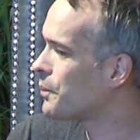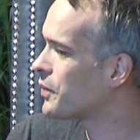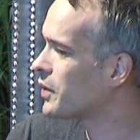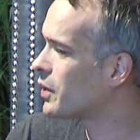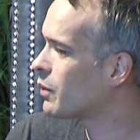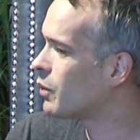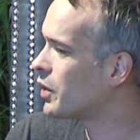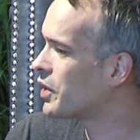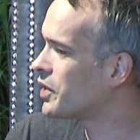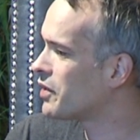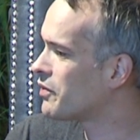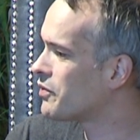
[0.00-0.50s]

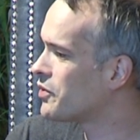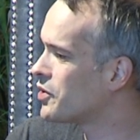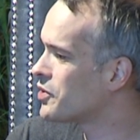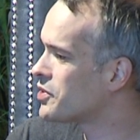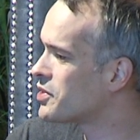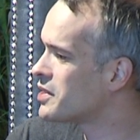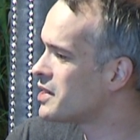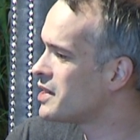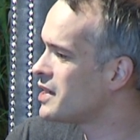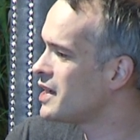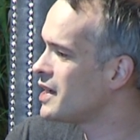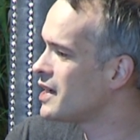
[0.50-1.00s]
One of the
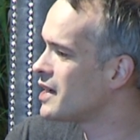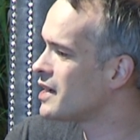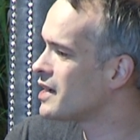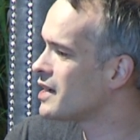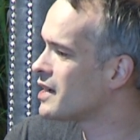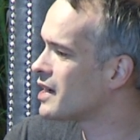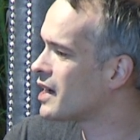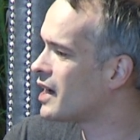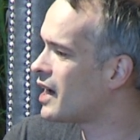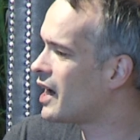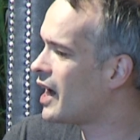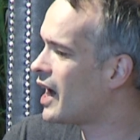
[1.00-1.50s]
things
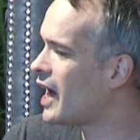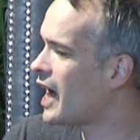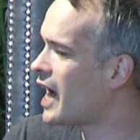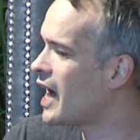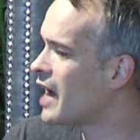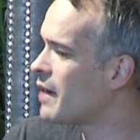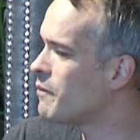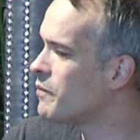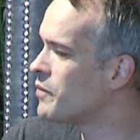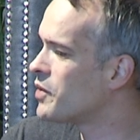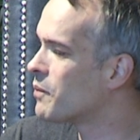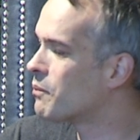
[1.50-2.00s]

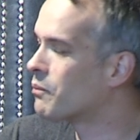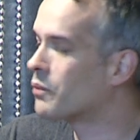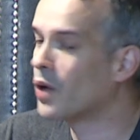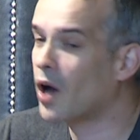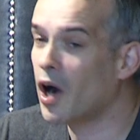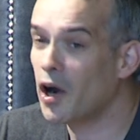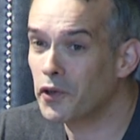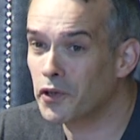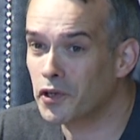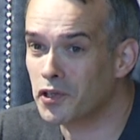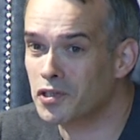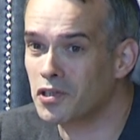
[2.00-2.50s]
I'm the
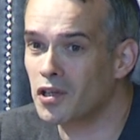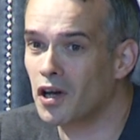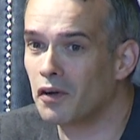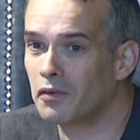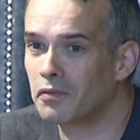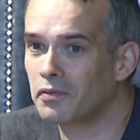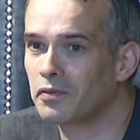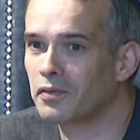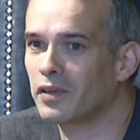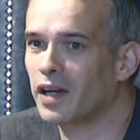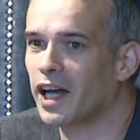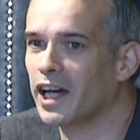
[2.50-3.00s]
proudest of,
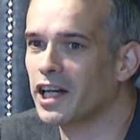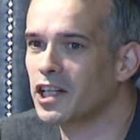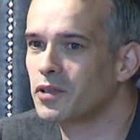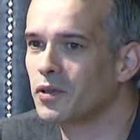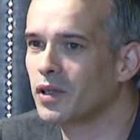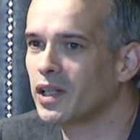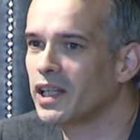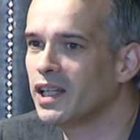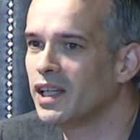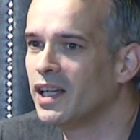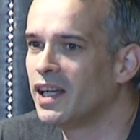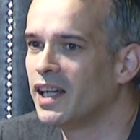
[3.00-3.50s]

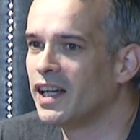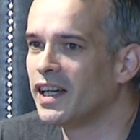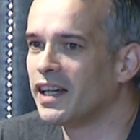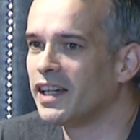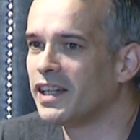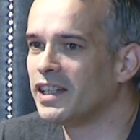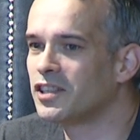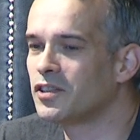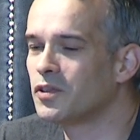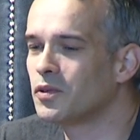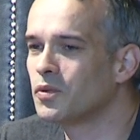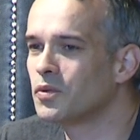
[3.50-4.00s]
actually,
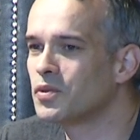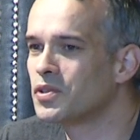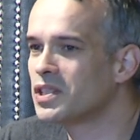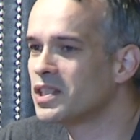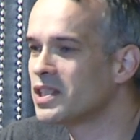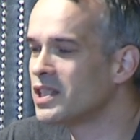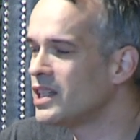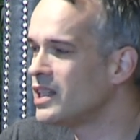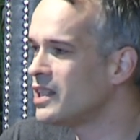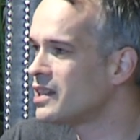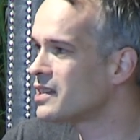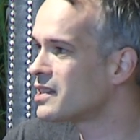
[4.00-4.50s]
is to
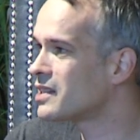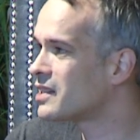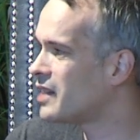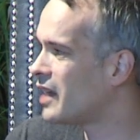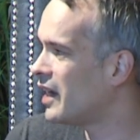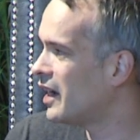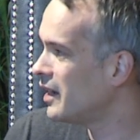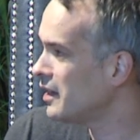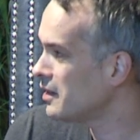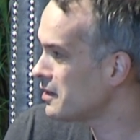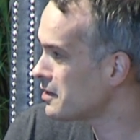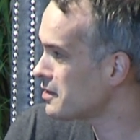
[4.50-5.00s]
see
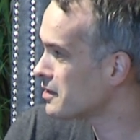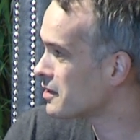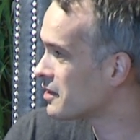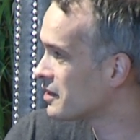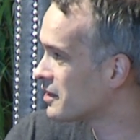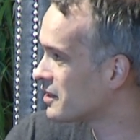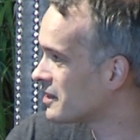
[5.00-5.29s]
sales